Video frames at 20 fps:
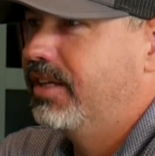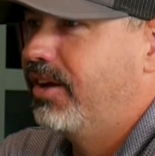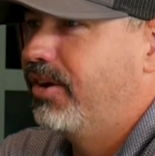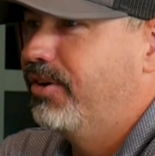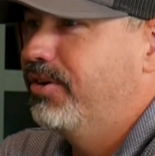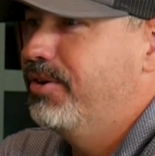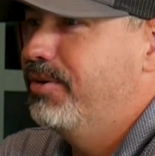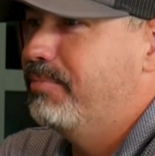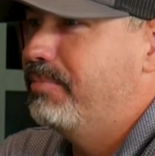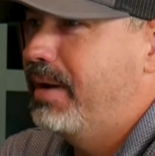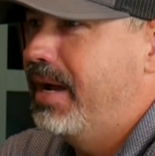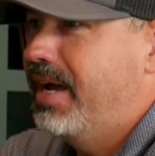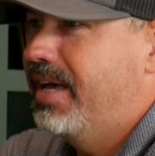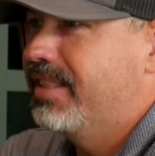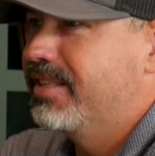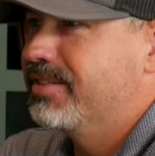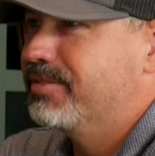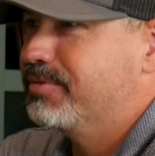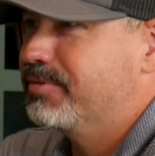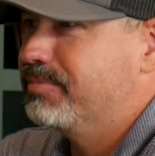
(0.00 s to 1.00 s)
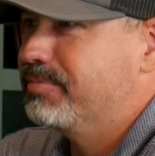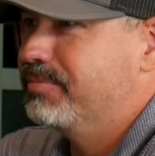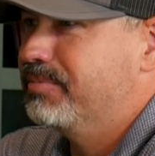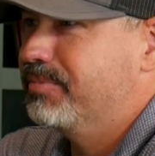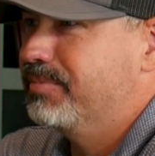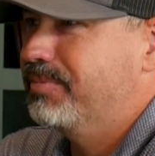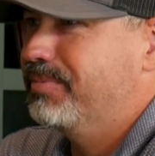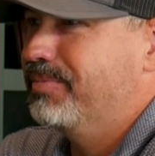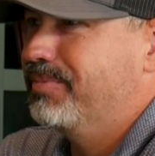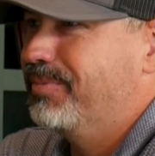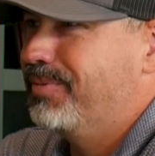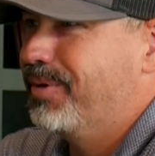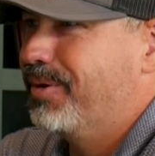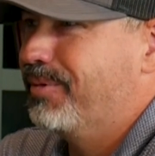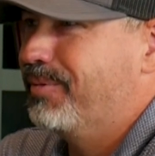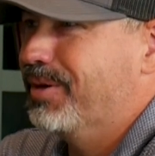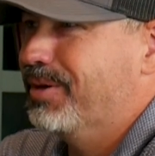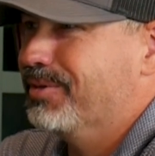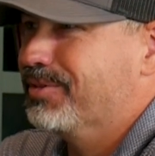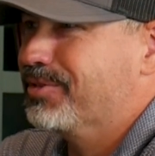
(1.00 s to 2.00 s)
All your math is
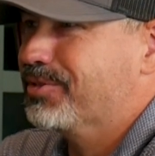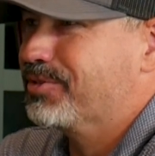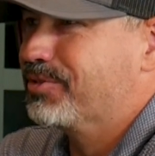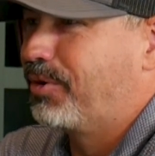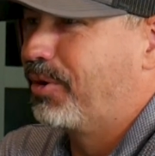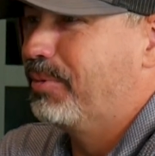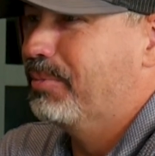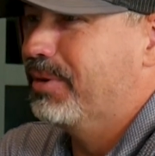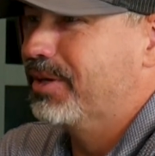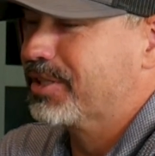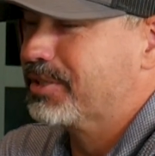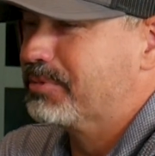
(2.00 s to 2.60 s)
around Starbucks